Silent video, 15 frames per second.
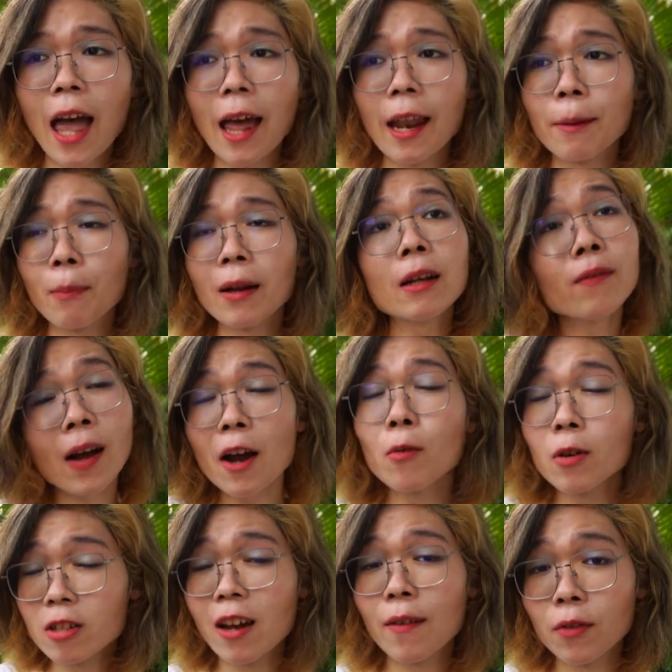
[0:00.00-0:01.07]
And but if I
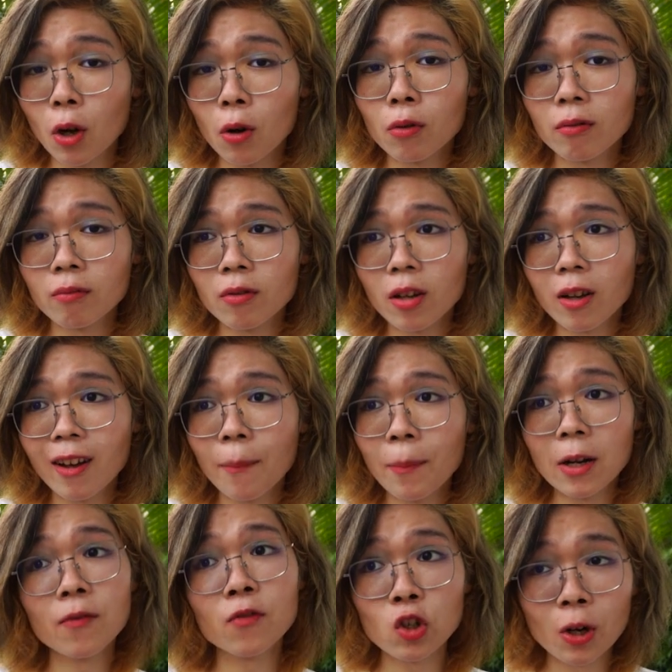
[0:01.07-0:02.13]
would have known a
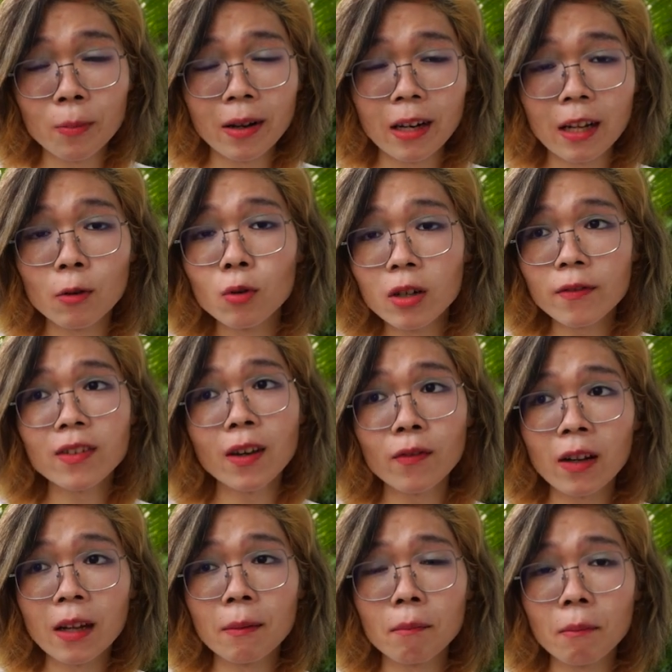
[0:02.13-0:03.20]
bit of German, it would have
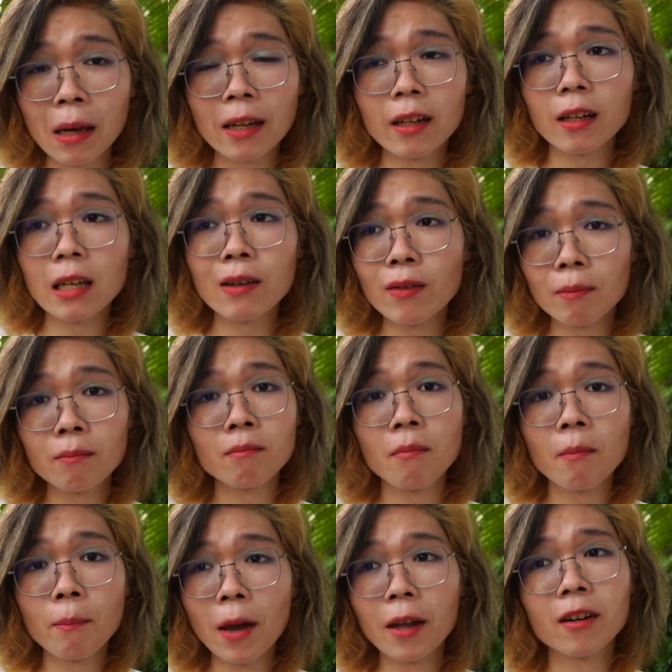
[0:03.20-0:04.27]
definitely made it even
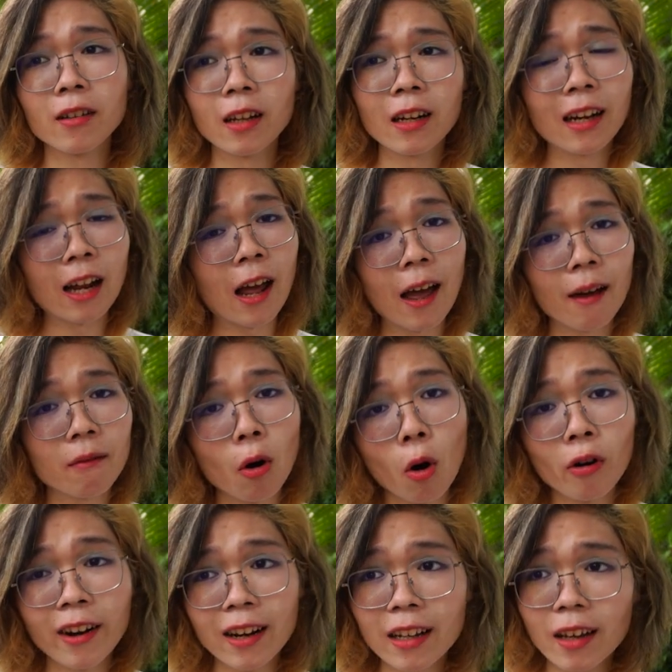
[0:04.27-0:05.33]
better than it
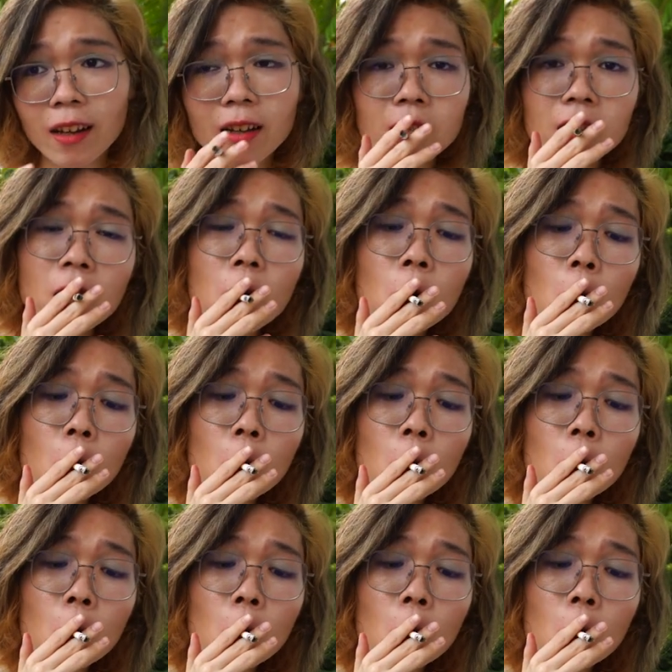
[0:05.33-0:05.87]
already is.